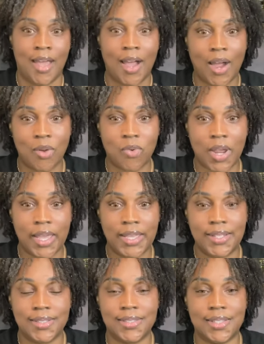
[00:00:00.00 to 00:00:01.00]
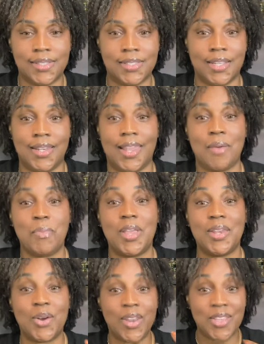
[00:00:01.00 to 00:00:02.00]
All right. To let me
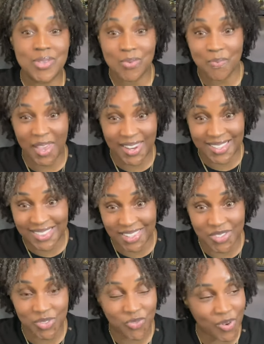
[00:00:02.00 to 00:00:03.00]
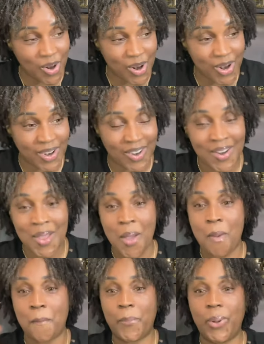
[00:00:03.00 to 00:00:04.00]
know that you made it this far,
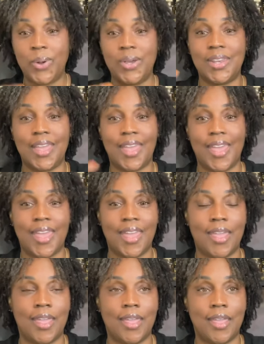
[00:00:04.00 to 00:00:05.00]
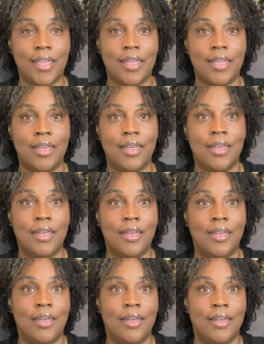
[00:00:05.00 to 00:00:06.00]
put a
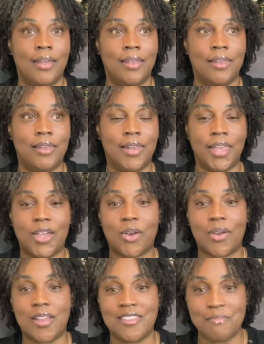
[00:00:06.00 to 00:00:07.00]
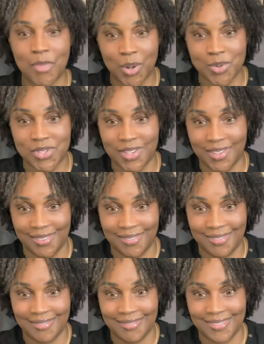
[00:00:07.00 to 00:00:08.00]
liquor emoji,
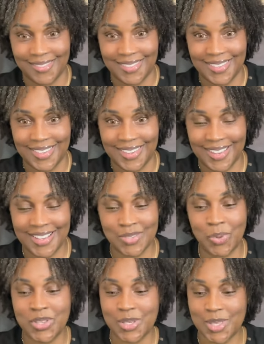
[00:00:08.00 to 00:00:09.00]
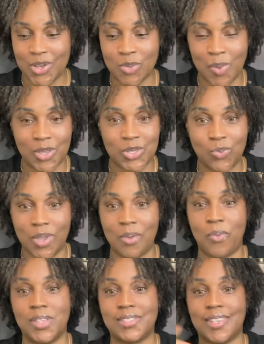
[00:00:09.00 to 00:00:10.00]
because we just talked about sweet
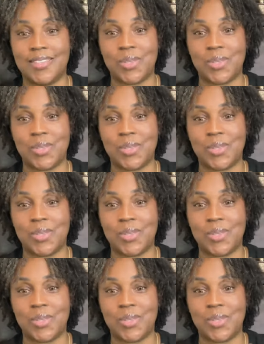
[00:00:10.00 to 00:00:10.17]
whiskey.